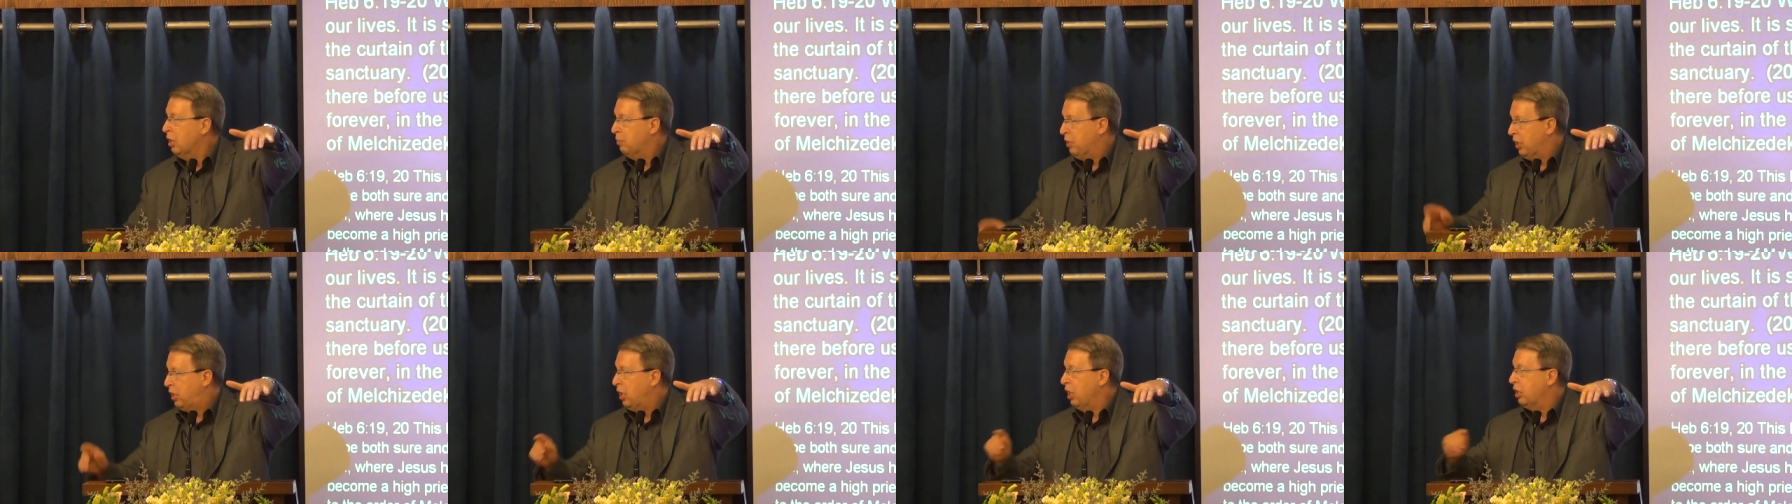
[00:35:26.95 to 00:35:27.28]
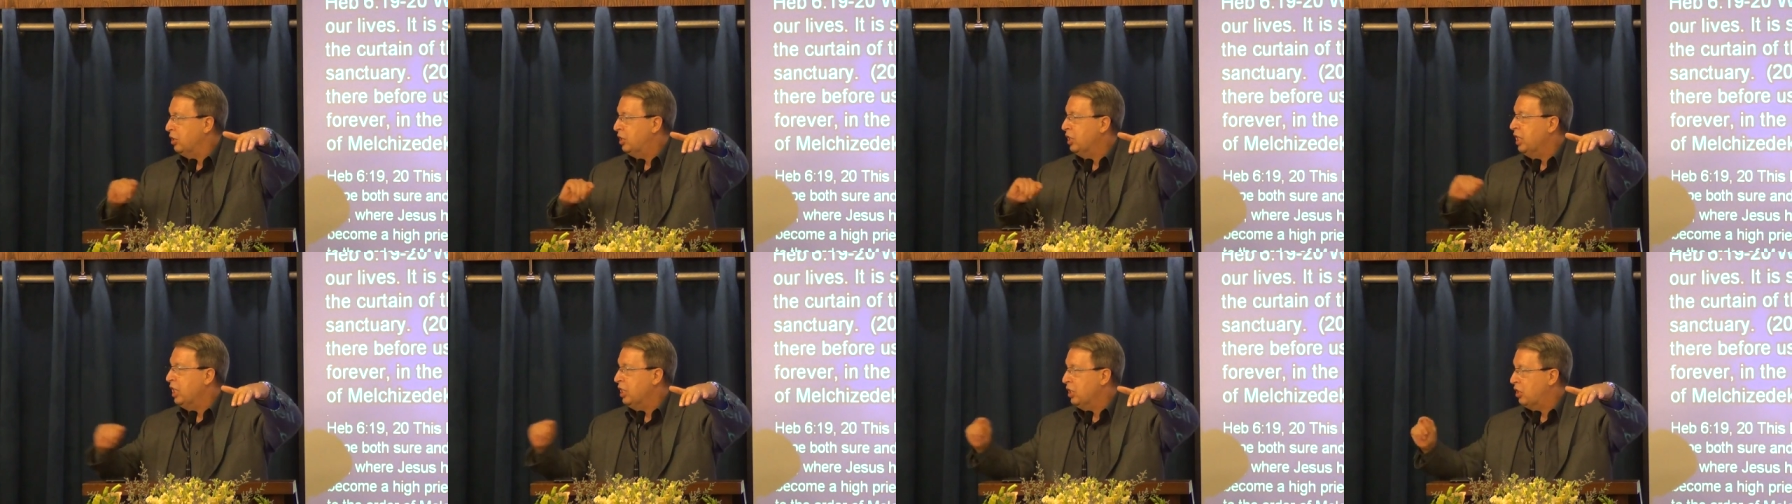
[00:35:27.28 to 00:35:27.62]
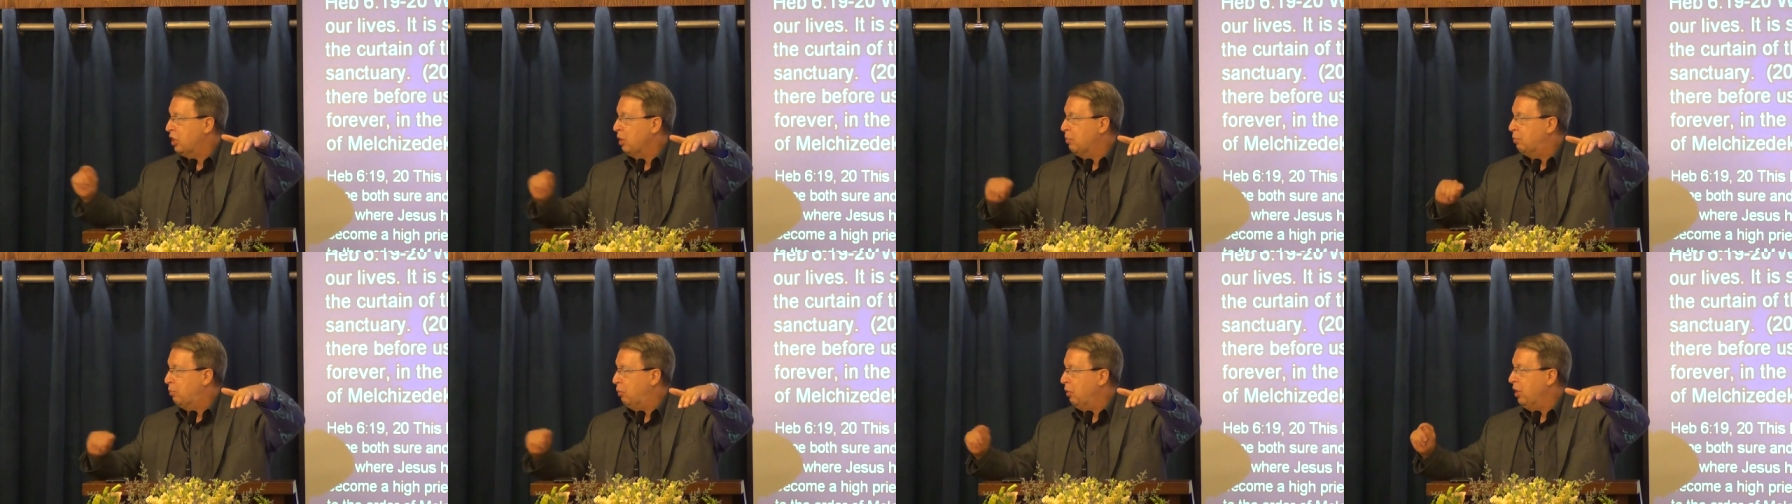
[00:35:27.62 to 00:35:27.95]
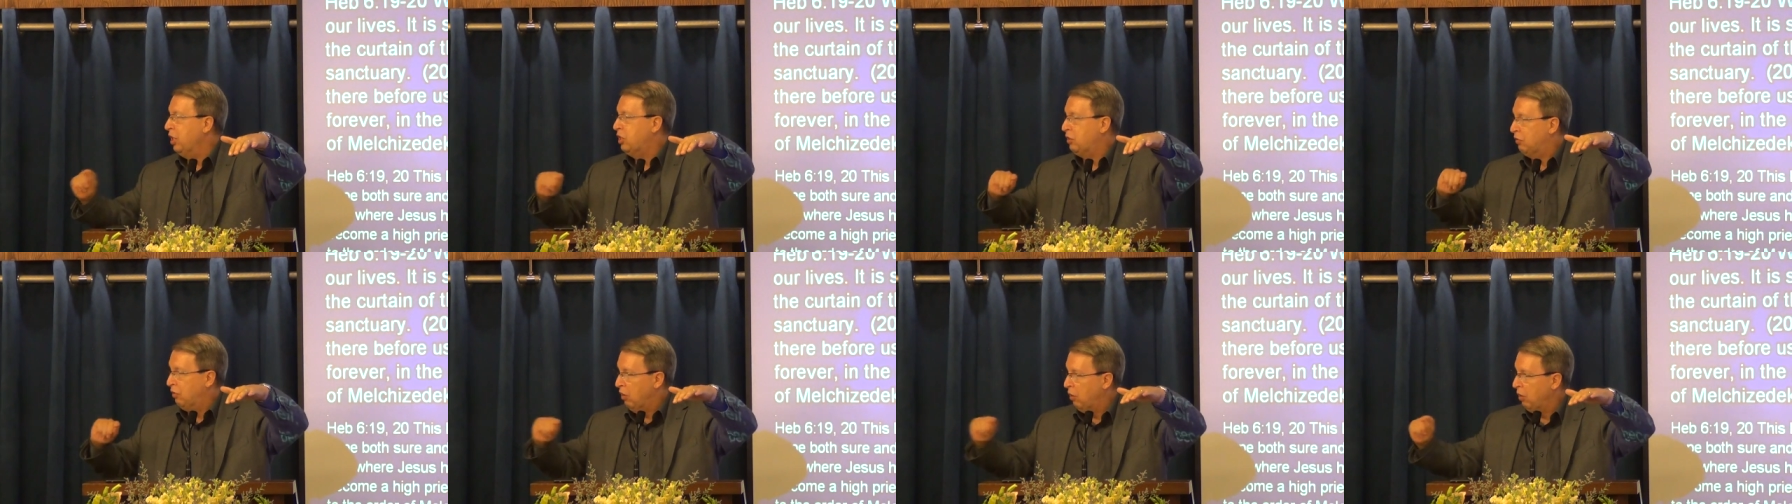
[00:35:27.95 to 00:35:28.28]
because he is a
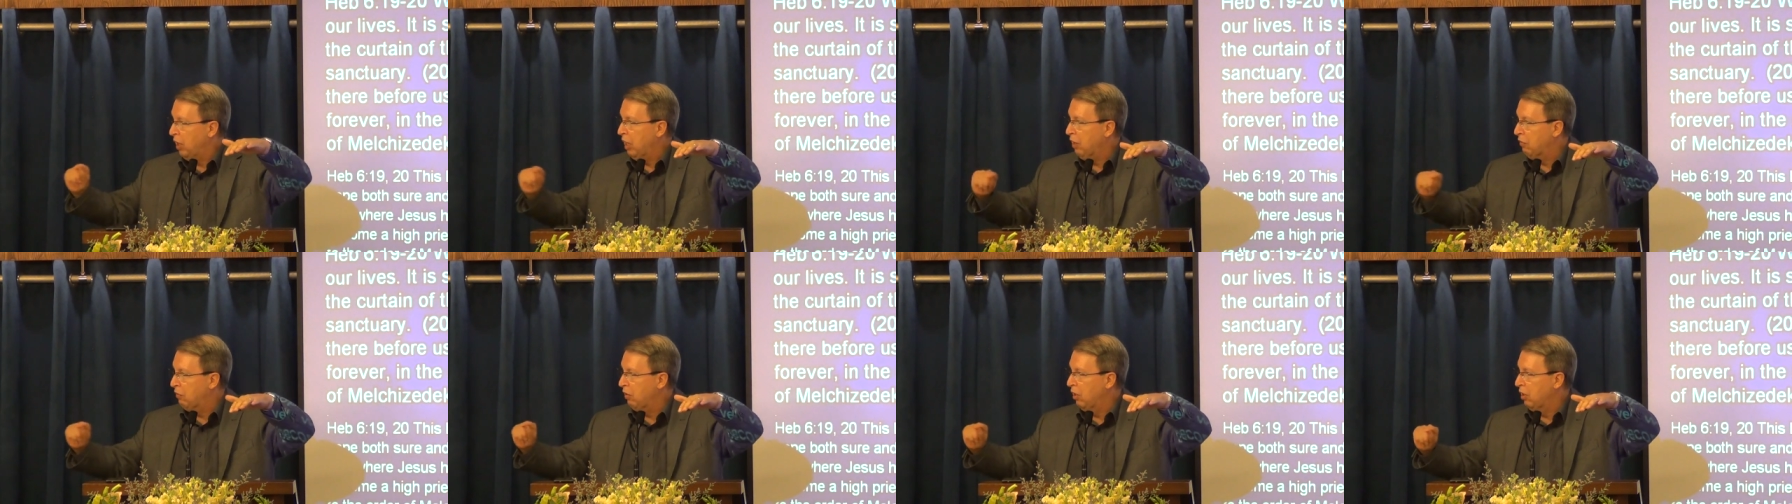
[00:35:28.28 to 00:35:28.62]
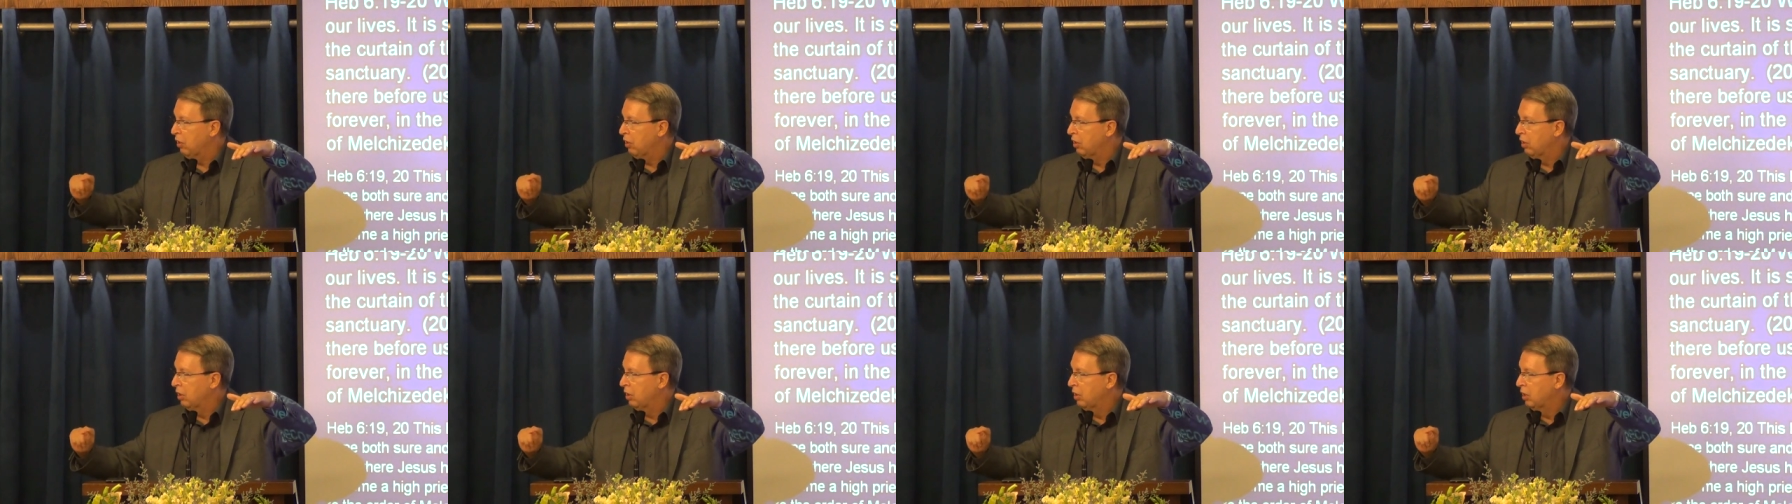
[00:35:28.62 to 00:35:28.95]
priest forever.